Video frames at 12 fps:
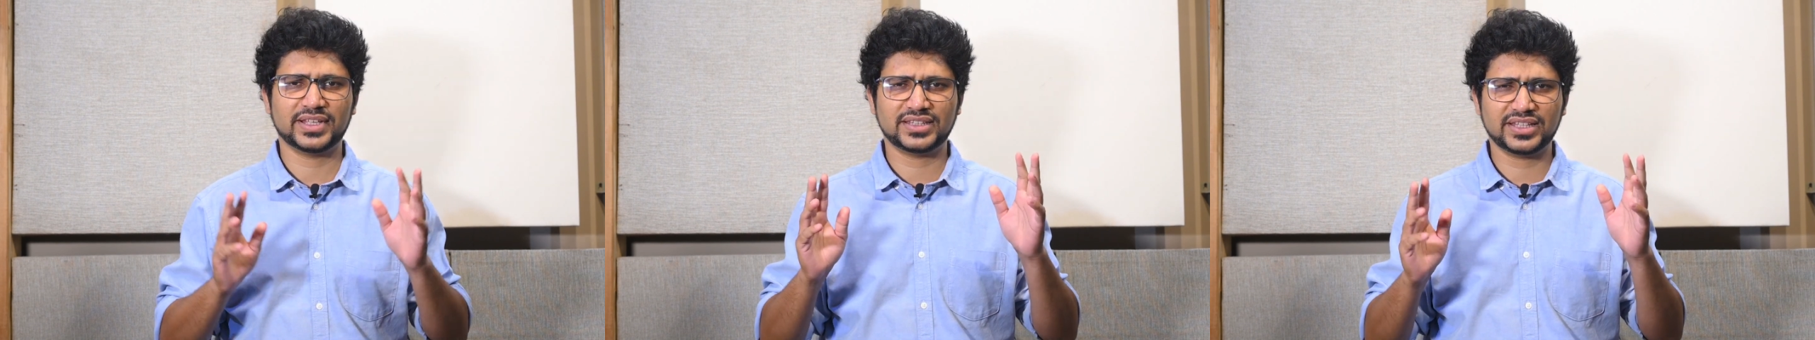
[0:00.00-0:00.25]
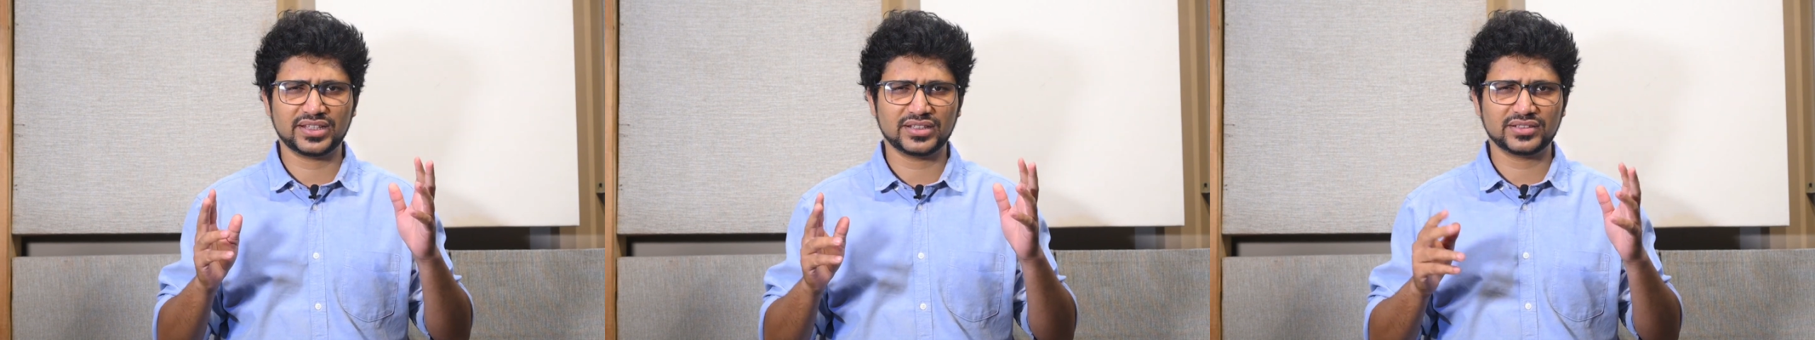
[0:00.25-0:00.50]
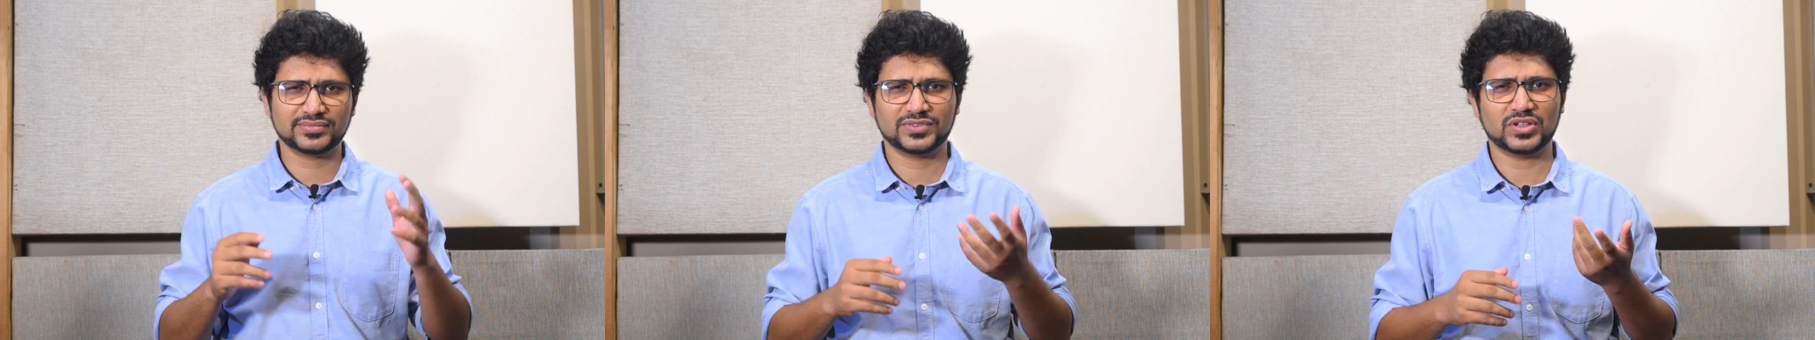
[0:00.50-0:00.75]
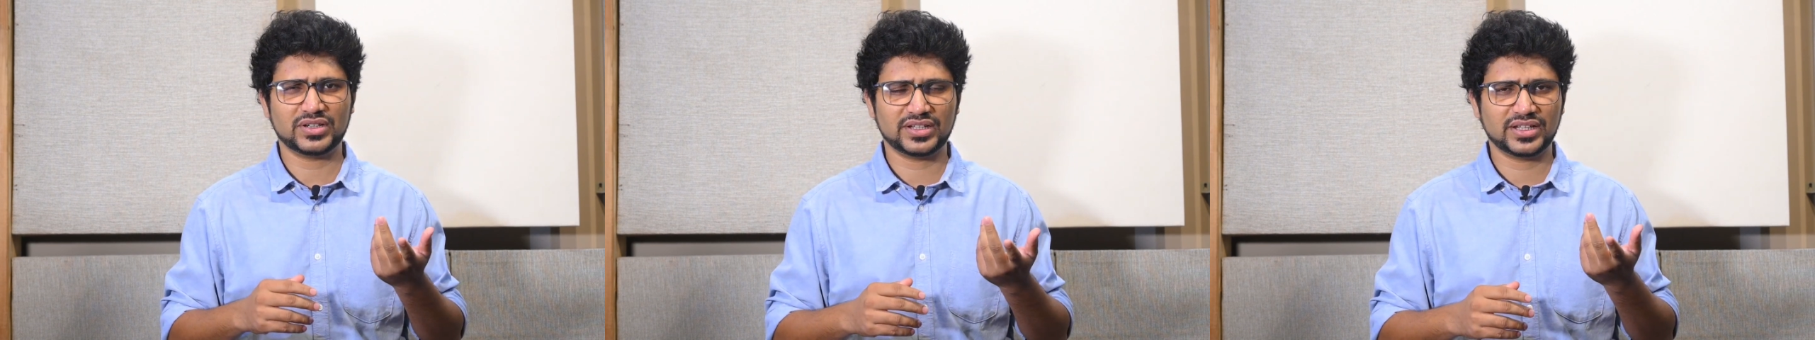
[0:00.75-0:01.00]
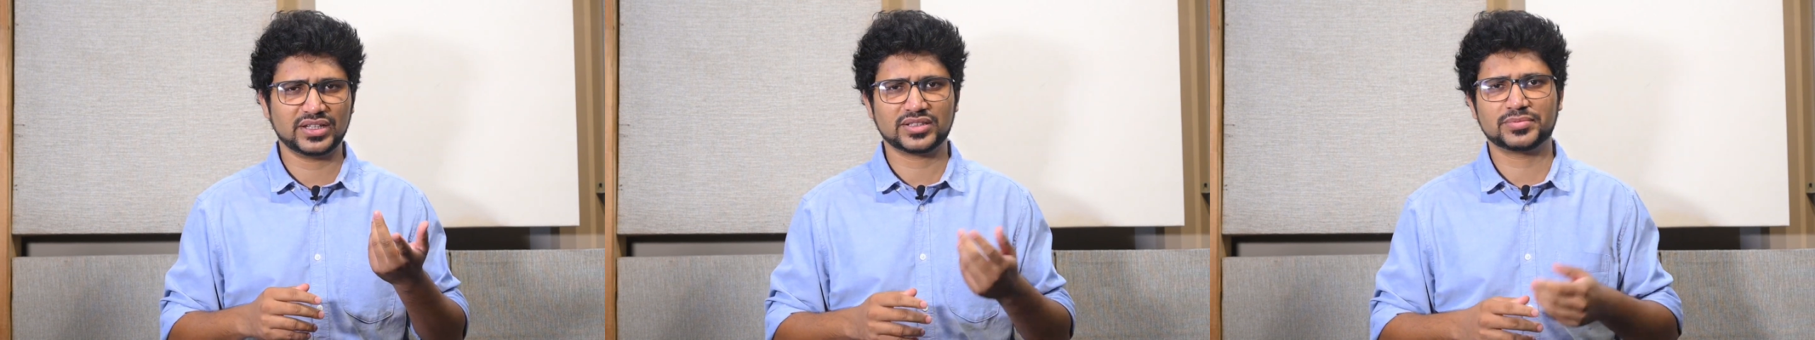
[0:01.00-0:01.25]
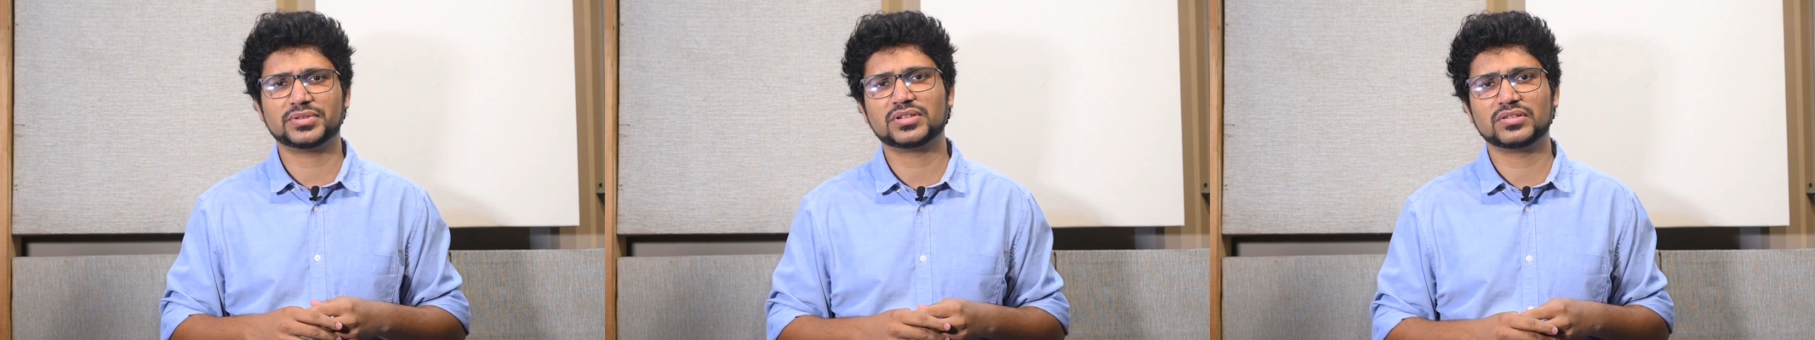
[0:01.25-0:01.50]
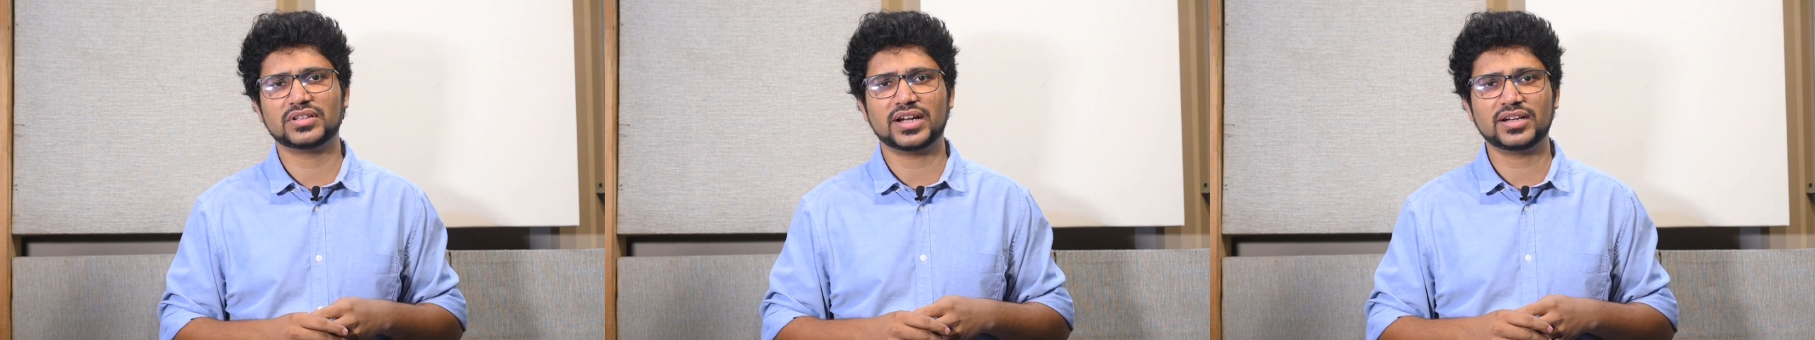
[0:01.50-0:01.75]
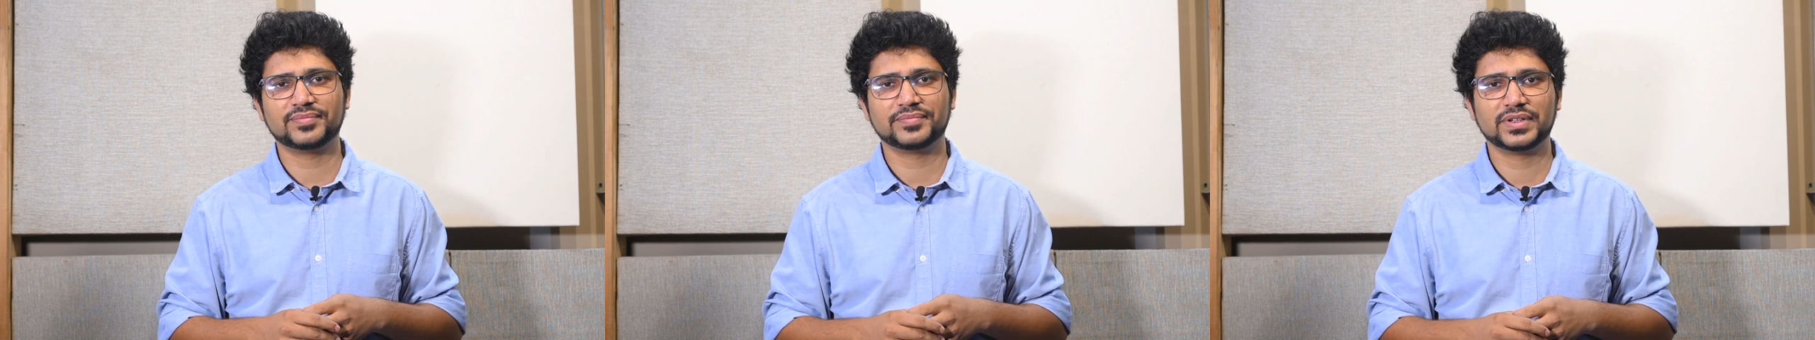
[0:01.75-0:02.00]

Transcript: I think, not an expert on that,